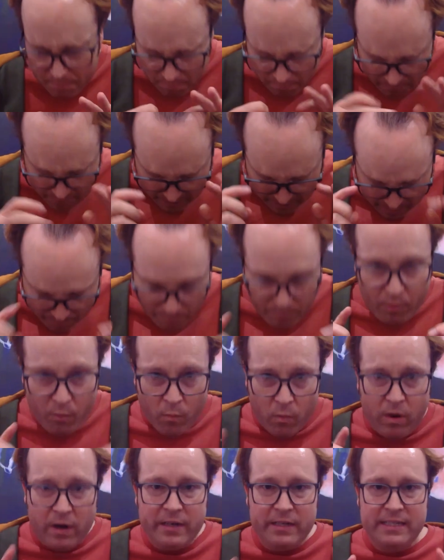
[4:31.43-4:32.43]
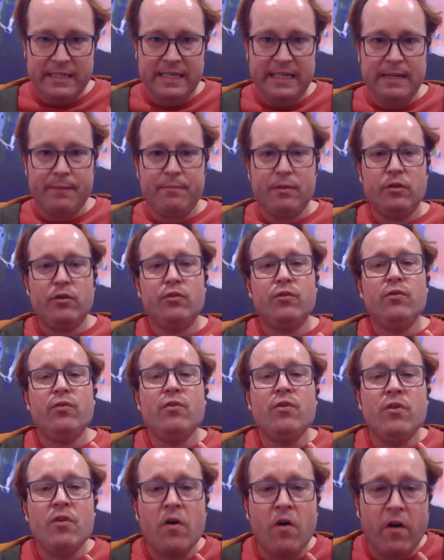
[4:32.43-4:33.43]
number one tip, do
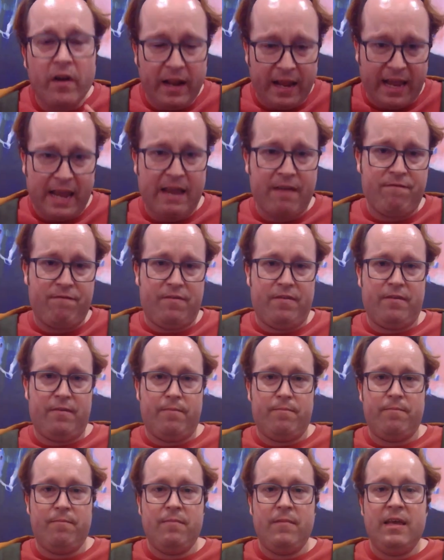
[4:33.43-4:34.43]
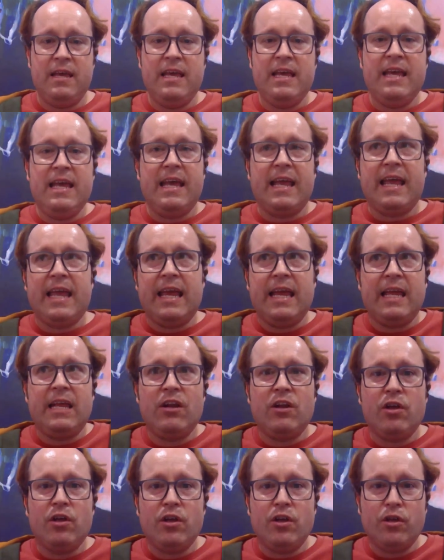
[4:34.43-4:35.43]
not have them
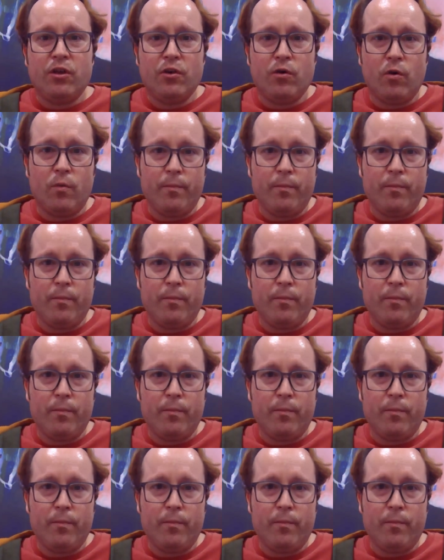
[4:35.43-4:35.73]
in your